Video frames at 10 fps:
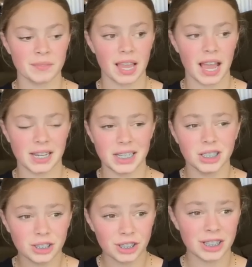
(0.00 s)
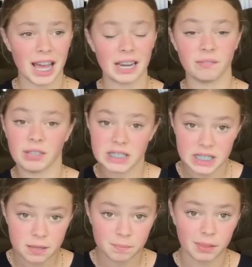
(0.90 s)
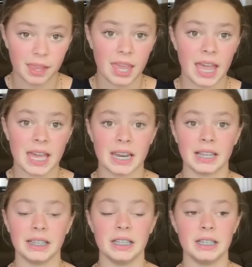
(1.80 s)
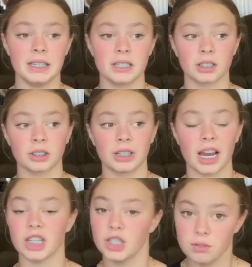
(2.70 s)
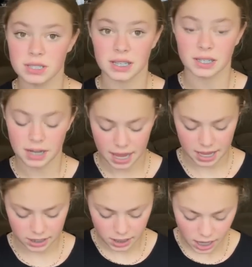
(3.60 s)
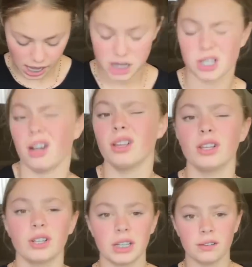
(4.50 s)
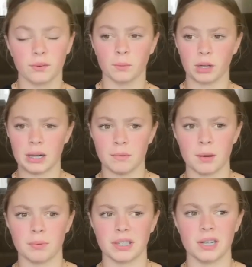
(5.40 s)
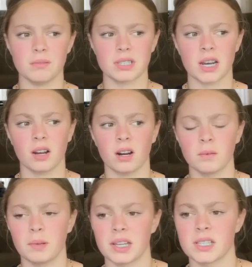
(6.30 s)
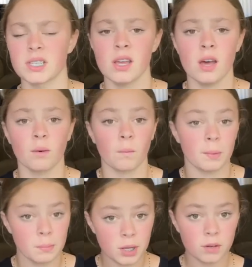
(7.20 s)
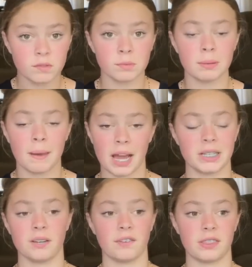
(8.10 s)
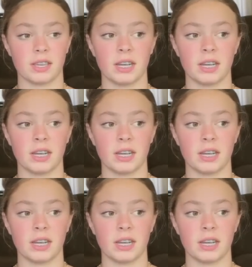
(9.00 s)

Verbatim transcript: I need to learn how to fix it. And I need to learn how to use it. And I started learning from Grandma. But then it was kind of hard because when we moved, we packed everything.